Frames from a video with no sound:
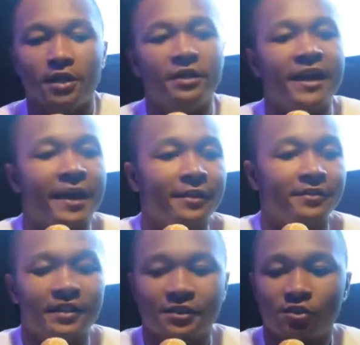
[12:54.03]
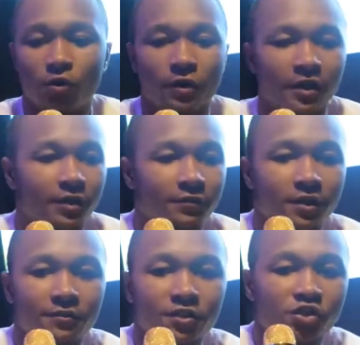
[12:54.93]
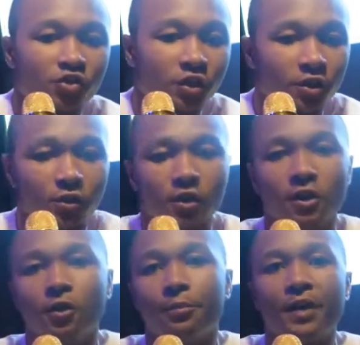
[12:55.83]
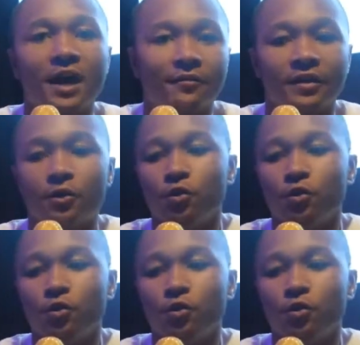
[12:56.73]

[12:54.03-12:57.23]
the story of a struggle or poverty,